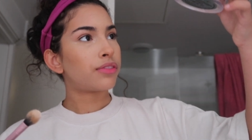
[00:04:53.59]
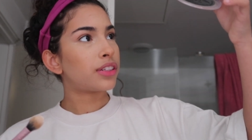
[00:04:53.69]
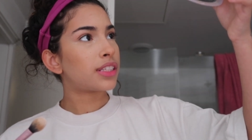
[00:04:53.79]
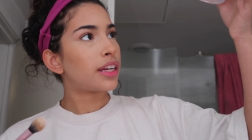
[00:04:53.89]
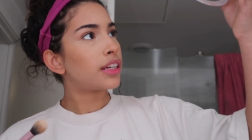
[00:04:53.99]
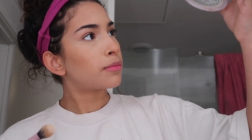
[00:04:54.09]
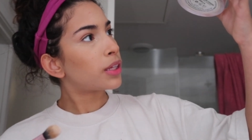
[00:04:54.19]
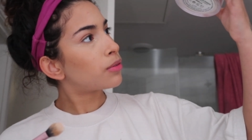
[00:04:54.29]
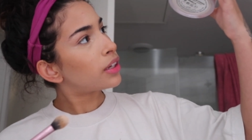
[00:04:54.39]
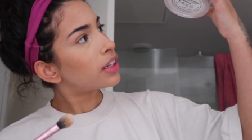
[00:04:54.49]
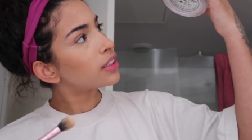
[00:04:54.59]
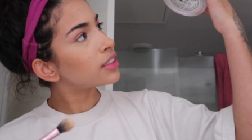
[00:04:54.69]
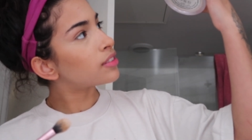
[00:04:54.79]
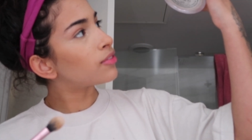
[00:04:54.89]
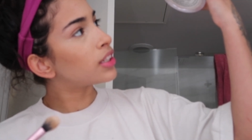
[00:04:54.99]
for setting, by the way,
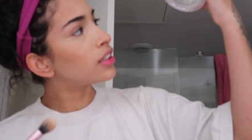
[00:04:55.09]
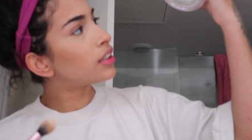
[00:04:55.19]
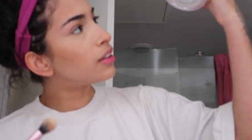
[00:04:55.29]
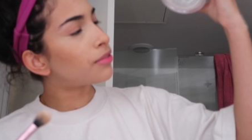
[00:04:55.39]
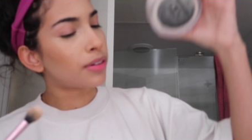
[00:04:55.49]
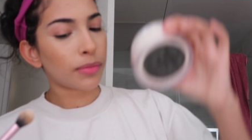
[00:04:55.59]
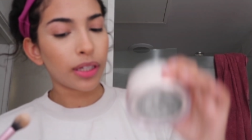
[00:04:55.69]
is vanilla from